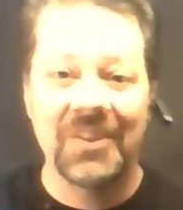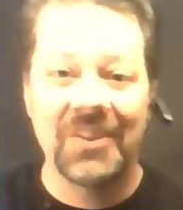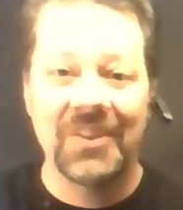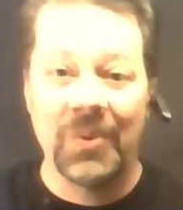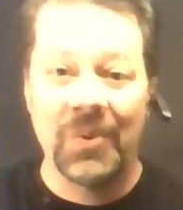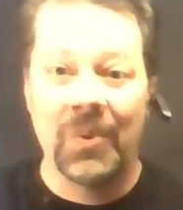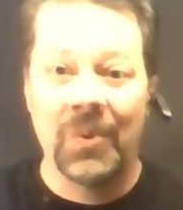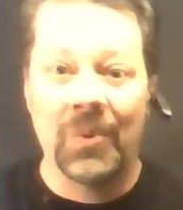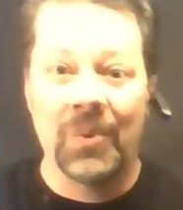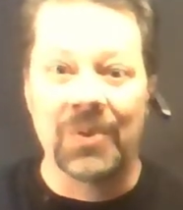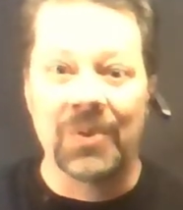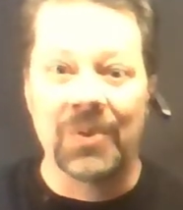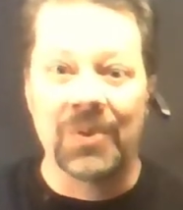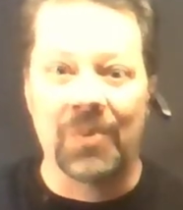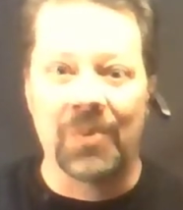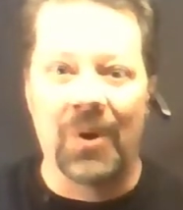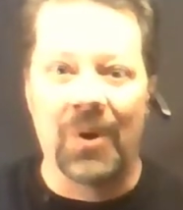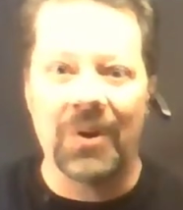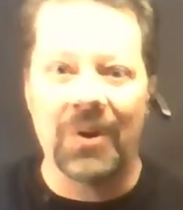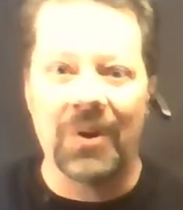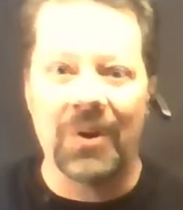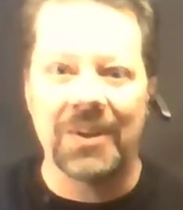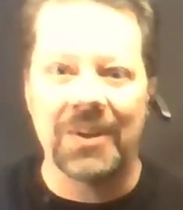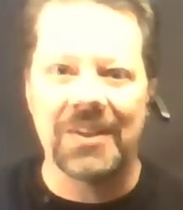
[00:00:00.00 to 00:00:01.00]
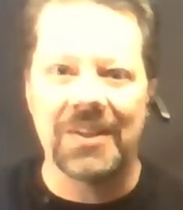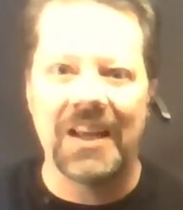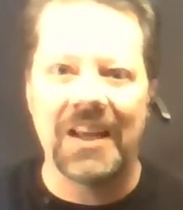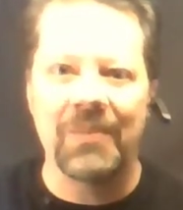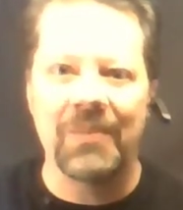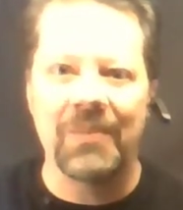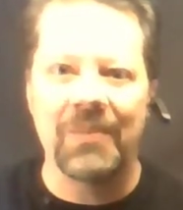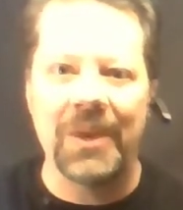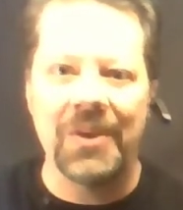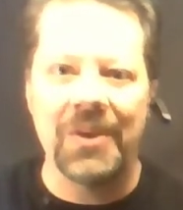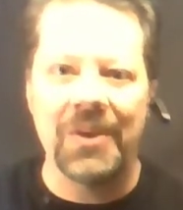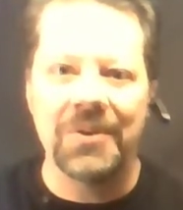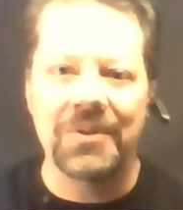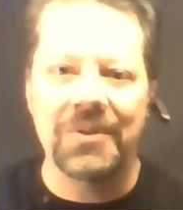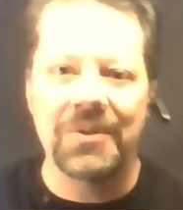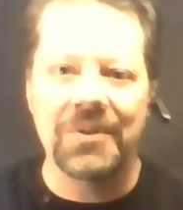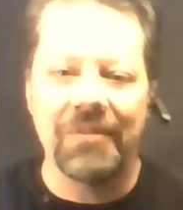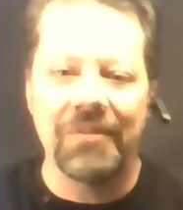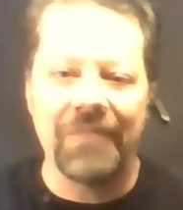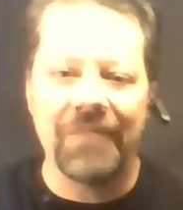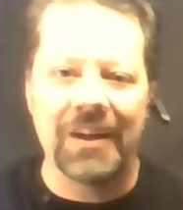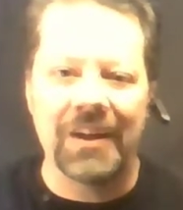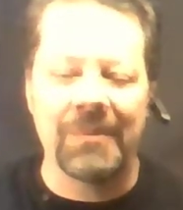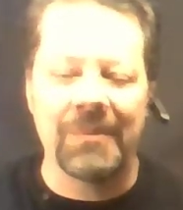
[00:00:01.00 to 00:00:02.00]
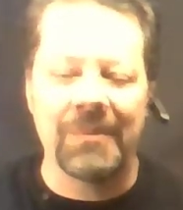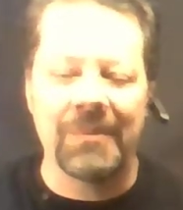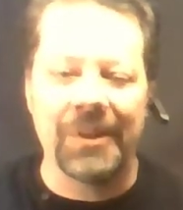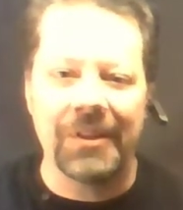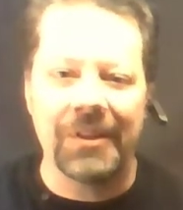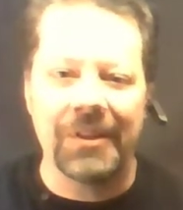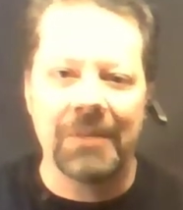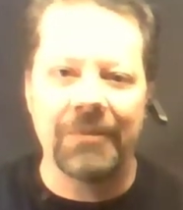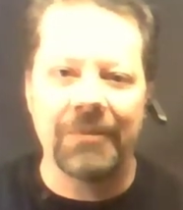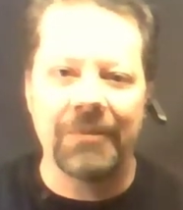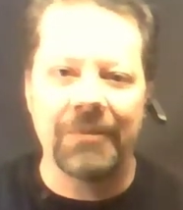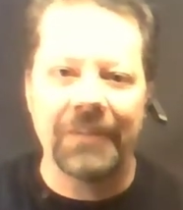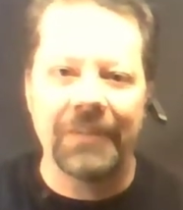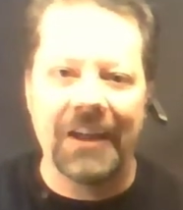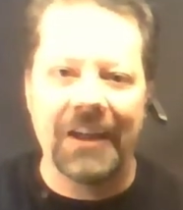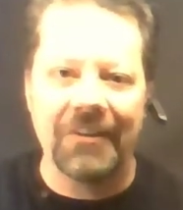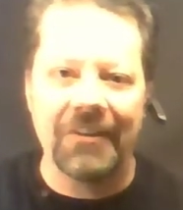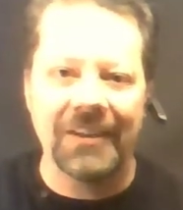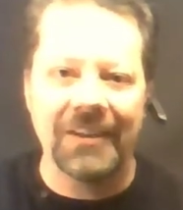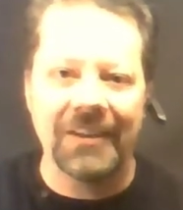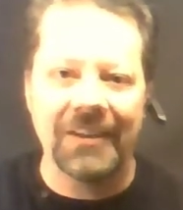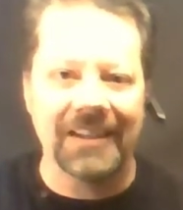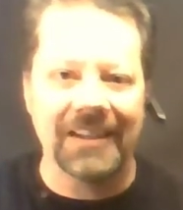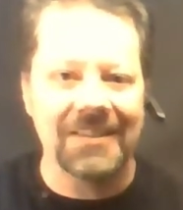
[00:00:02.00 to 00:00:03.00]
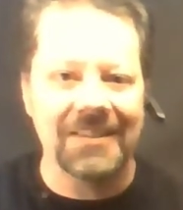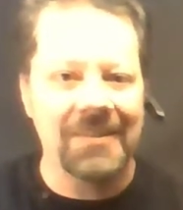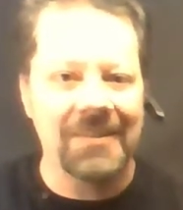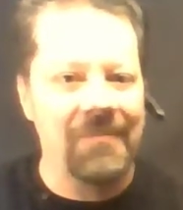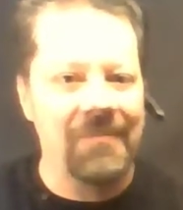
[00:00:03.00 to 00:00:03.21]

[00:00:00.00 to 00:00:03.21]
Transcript: What's wrong is that we use the fundamental theorem of calculus.